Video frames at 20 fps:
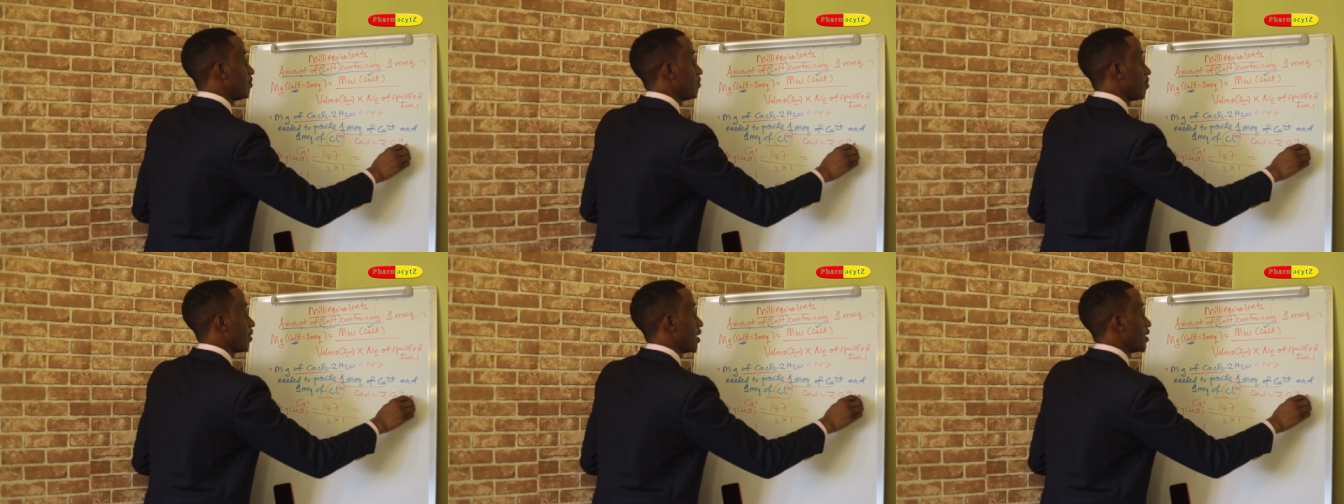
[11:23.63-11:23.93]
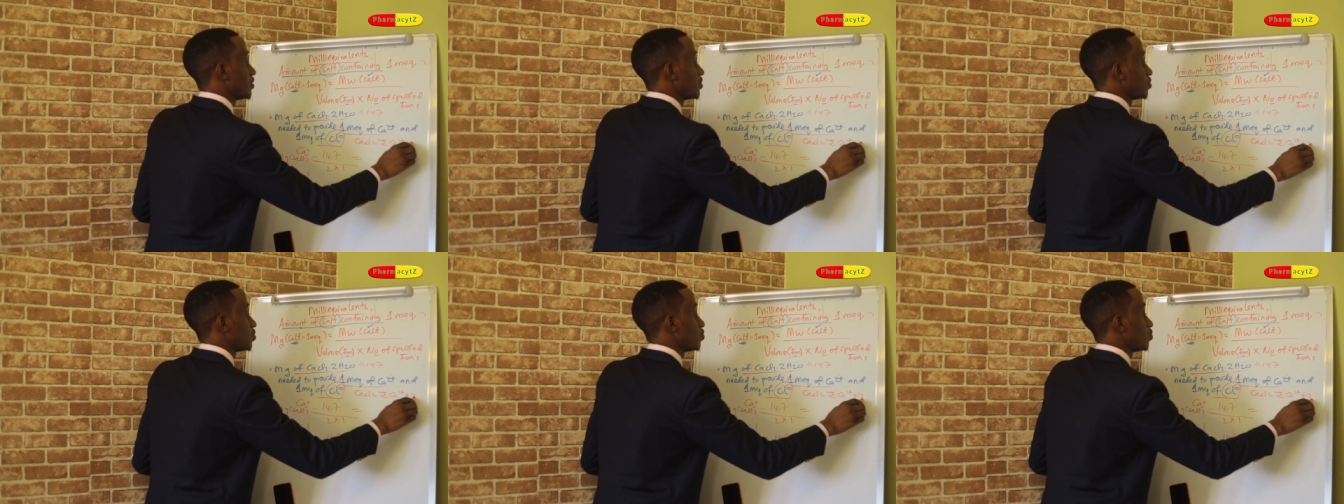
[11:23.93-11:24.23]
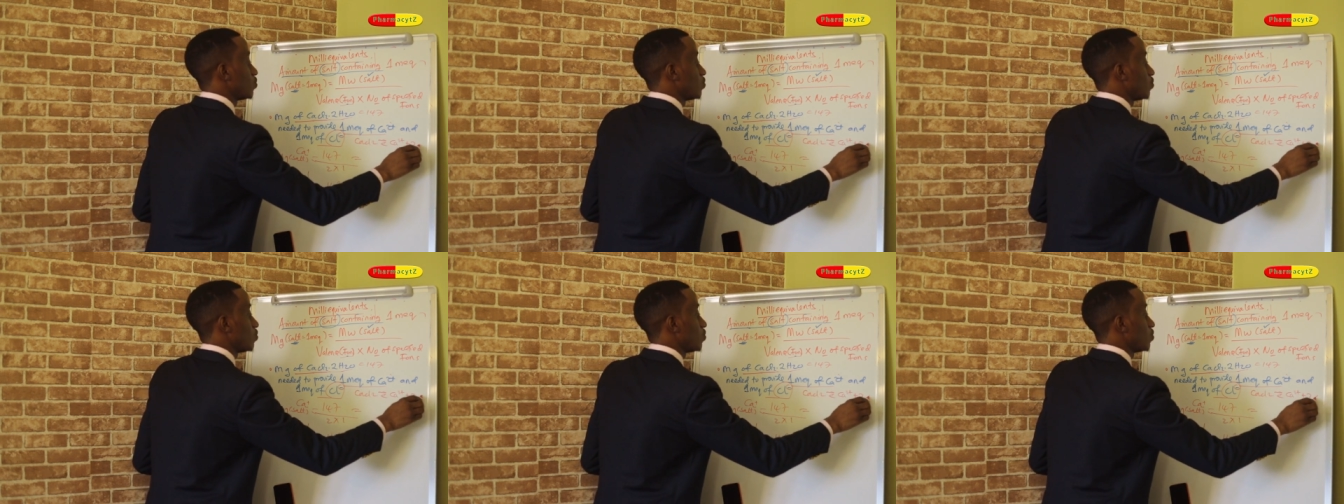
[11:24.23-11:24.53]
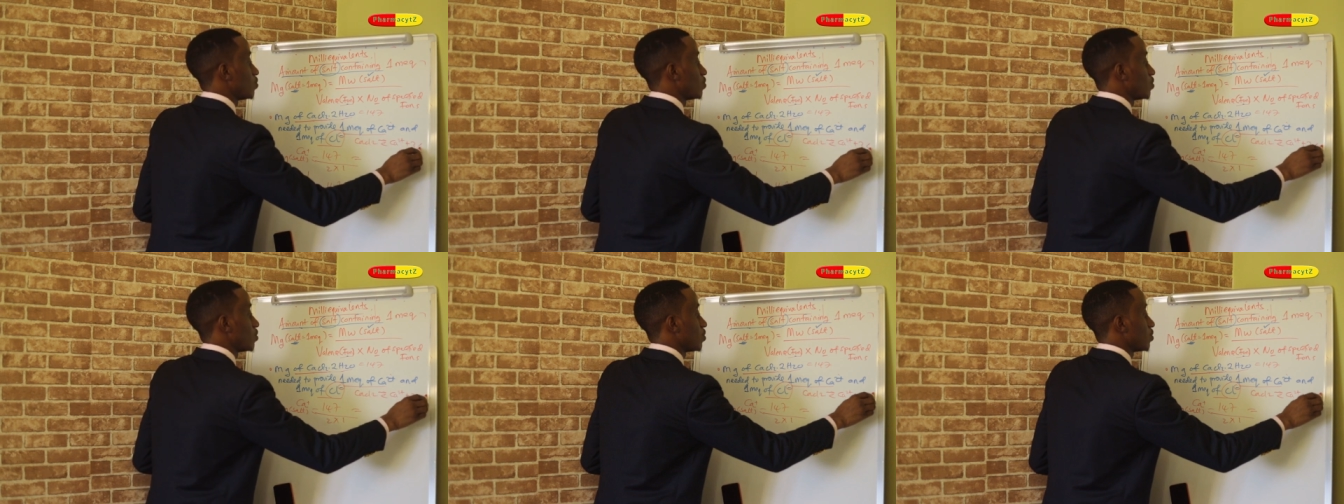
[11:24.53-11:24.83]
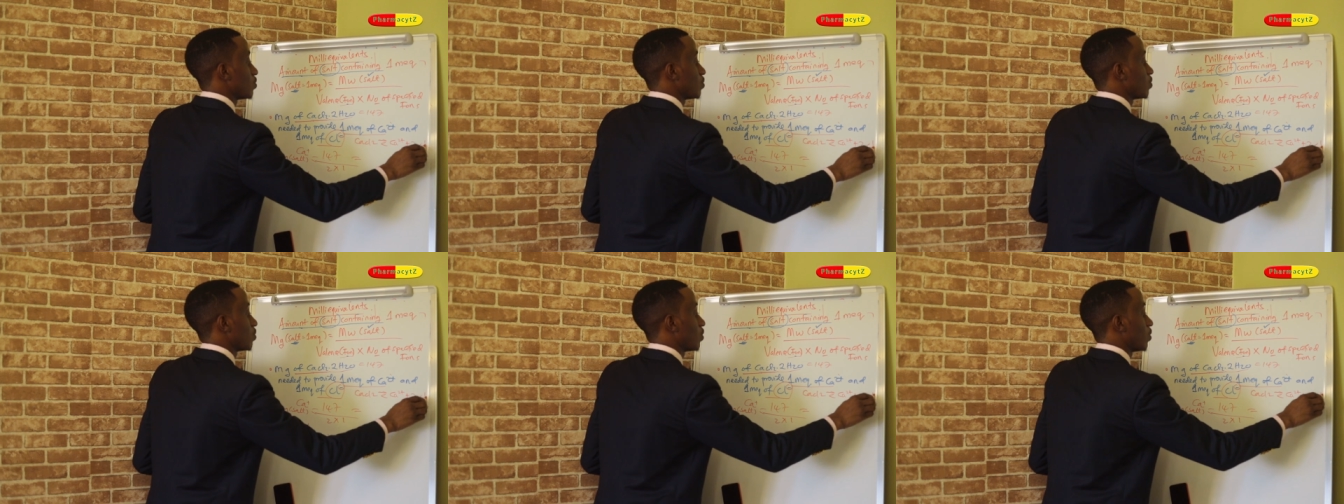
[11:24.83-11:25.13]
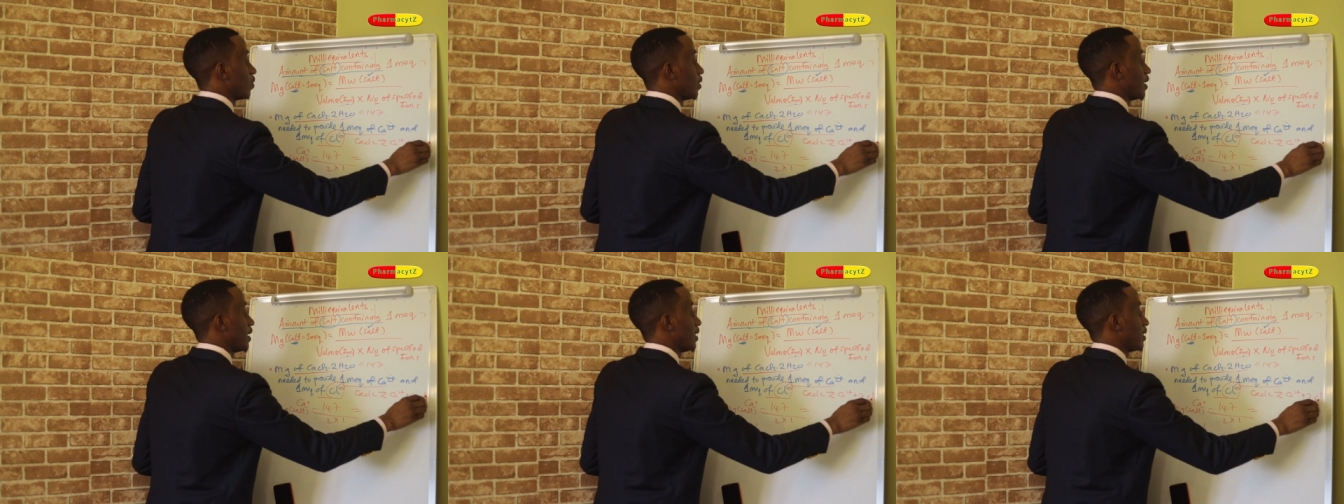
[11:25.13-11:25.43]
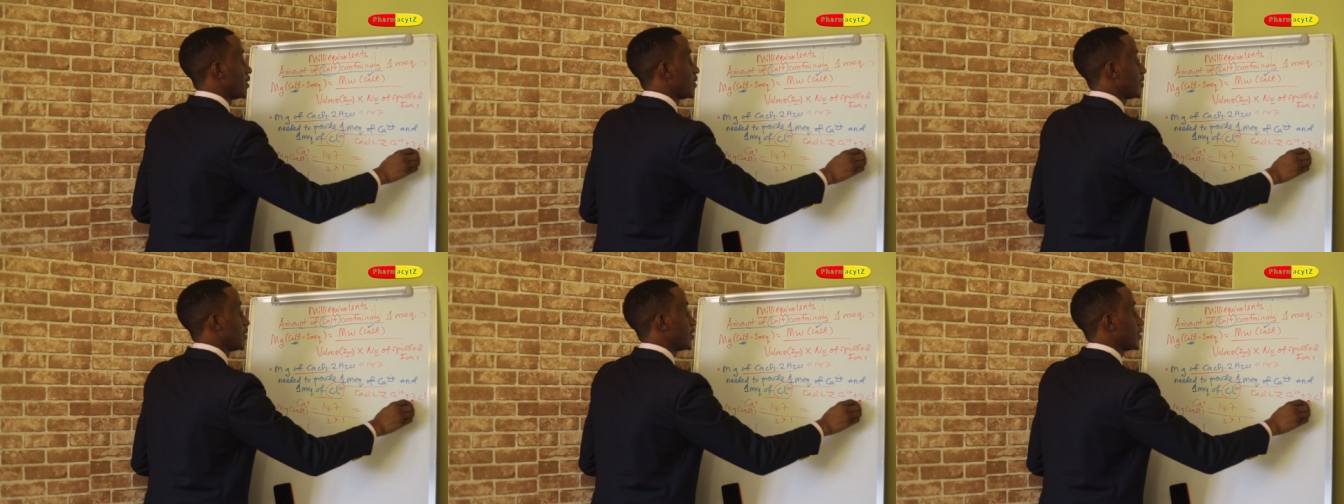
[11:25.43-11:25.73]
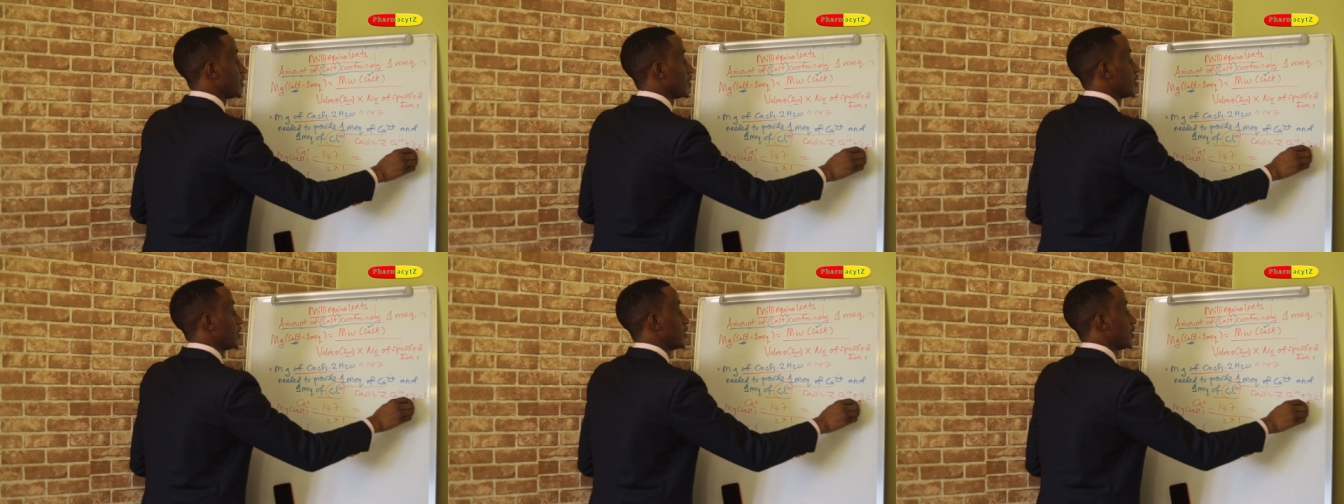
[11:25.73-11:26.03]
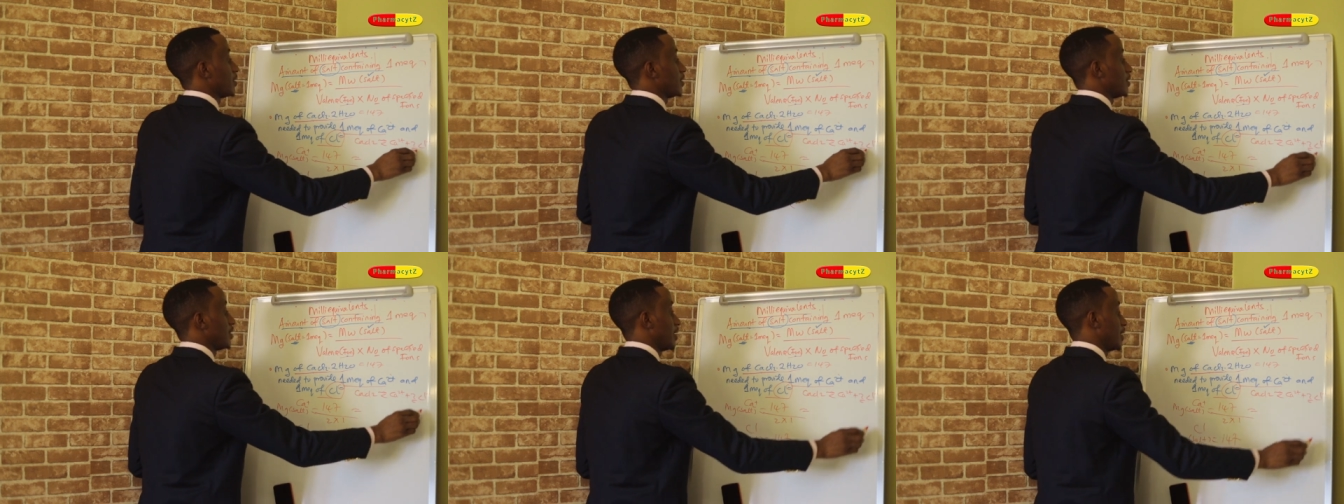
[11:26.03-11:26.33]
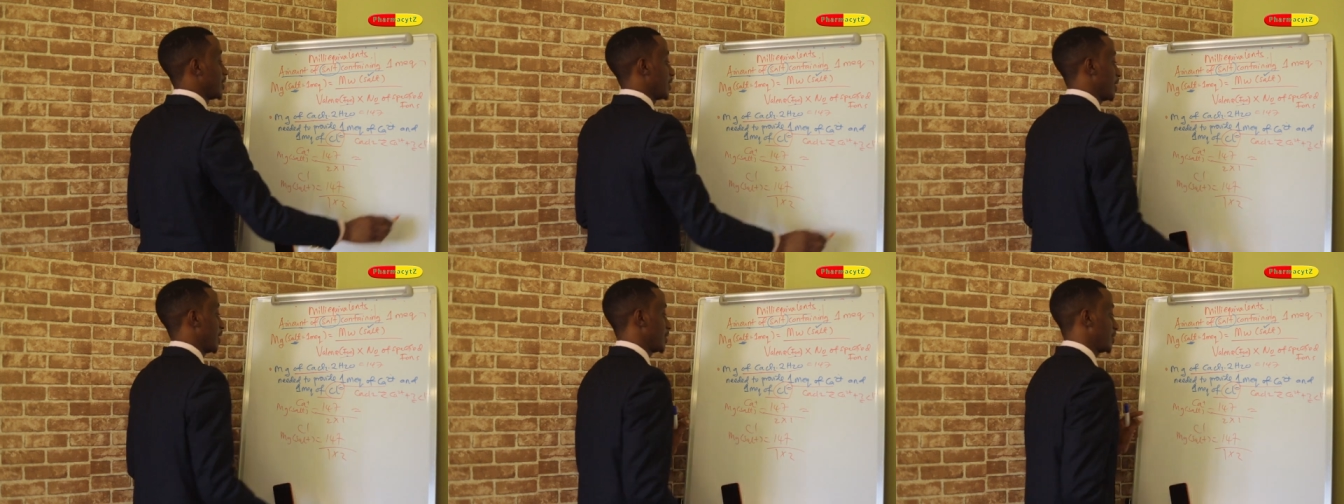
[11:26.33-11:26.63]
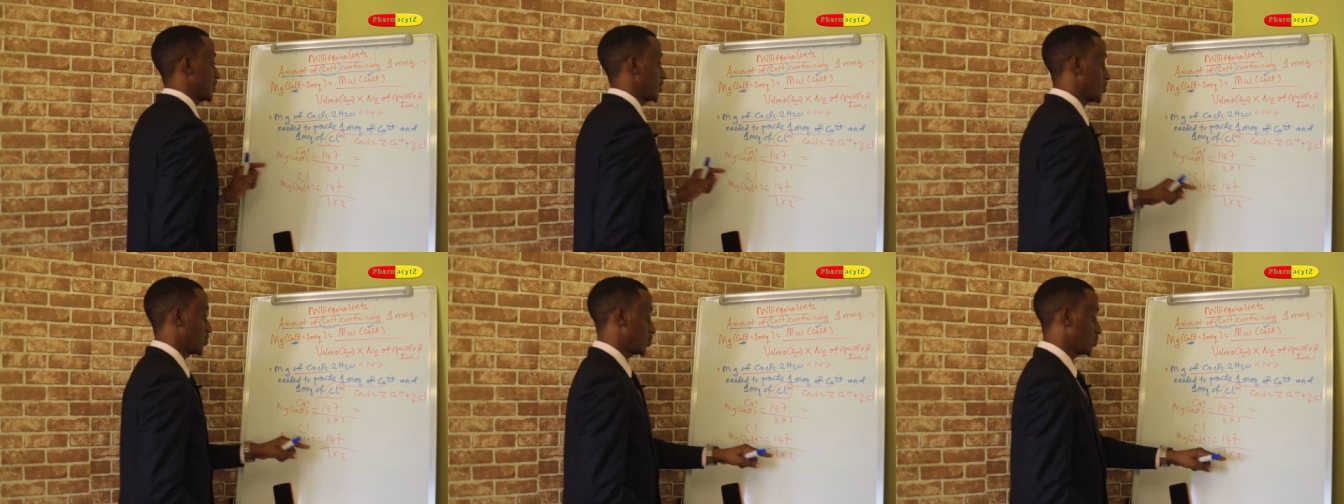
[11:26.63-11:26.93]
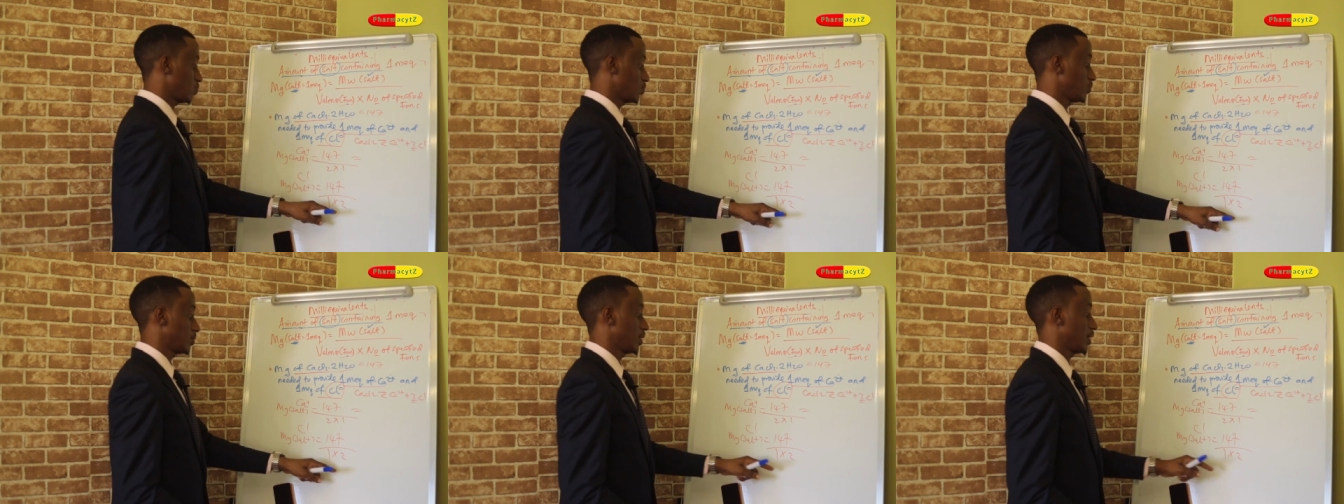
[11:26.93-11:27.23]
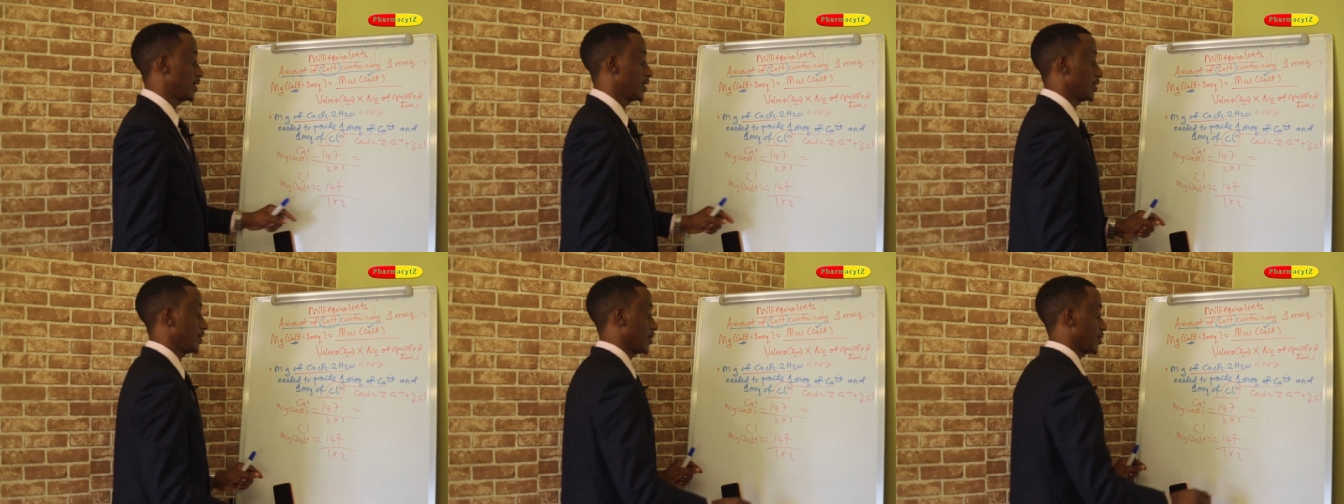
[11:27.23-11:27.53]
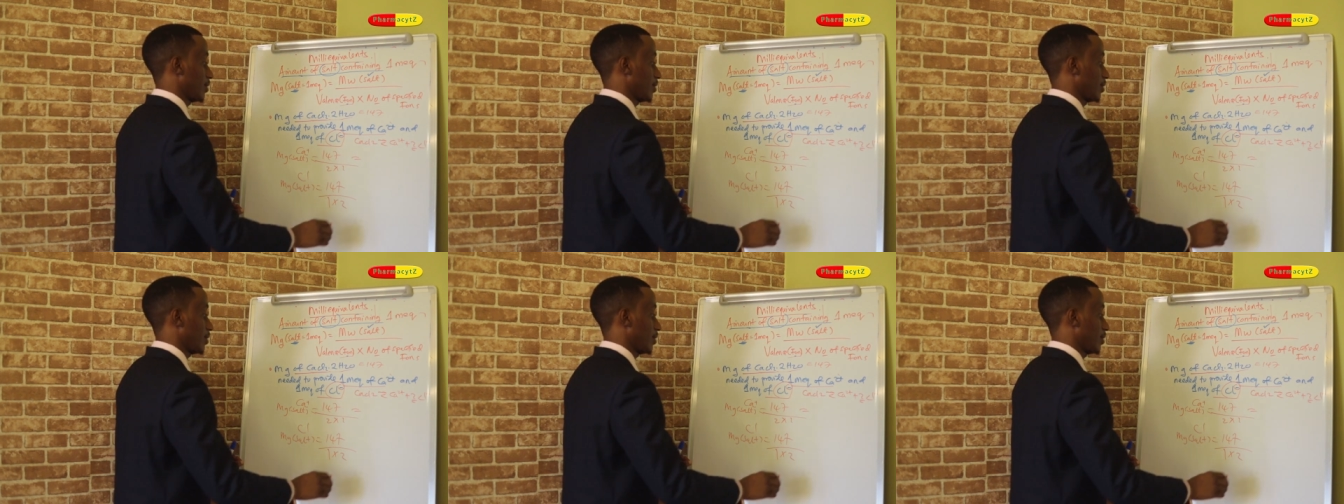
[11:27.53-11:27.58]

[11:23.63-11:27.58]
plus 2 chlorine. Then that is 2 there.